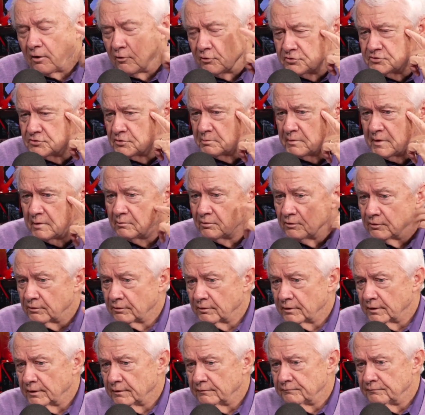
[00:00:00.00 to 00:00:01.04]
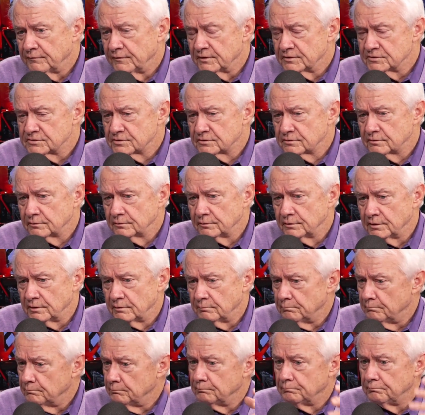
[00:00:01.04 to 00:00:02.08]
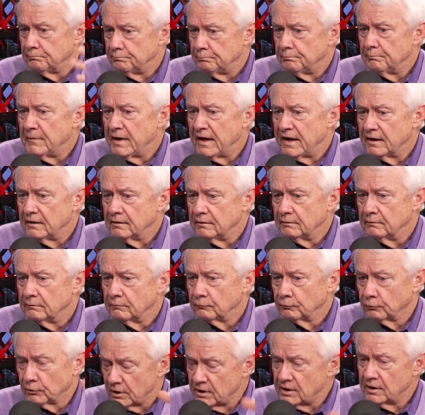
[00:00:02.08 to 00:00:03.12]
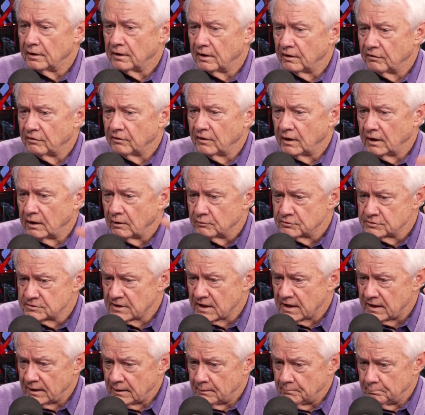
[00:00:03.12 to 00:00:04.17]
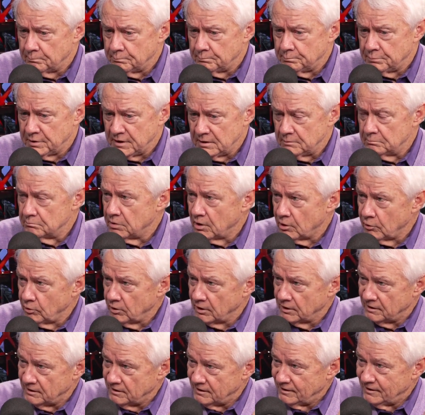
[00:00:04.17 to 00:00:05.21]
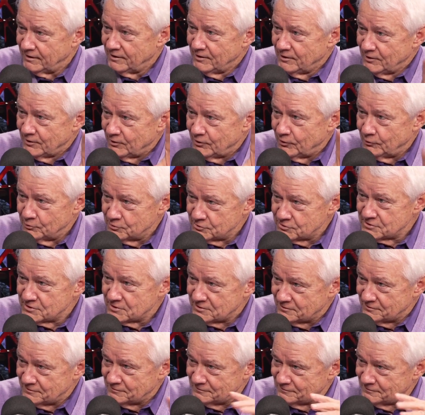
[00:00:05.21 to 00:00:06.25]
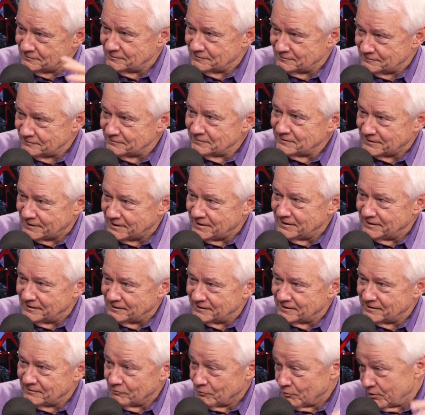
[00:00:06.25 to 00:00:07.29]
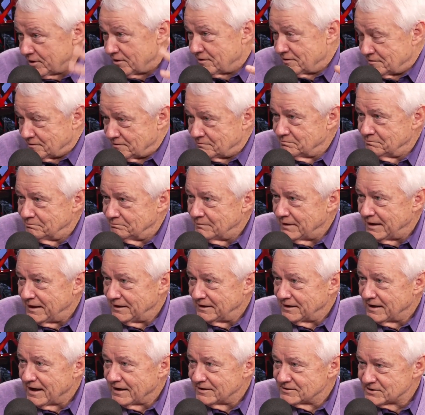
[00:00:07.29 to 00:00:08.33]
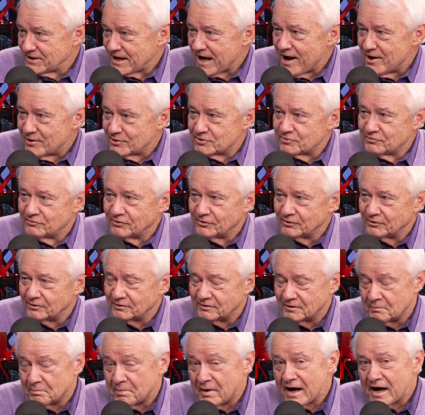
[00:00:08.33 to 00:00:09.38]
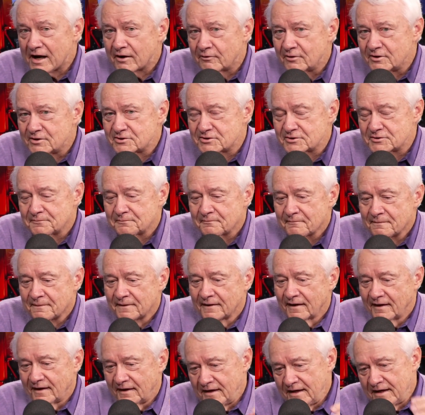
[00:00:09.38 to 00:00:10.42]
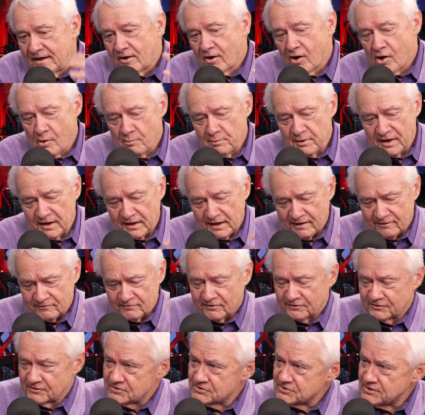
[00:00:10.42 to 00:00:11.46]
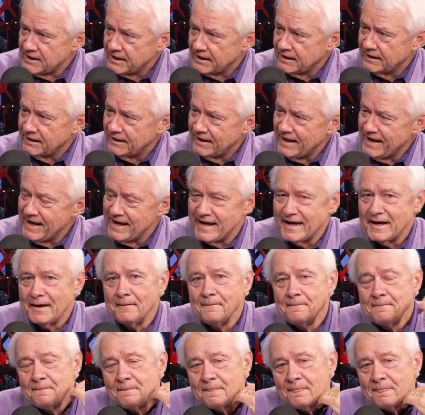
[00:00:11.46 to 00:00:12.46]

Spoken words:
always remember the man running the thing was a guy named Pete Boland, who was one of the main scouts for the Pirates, and he called me in on the second day,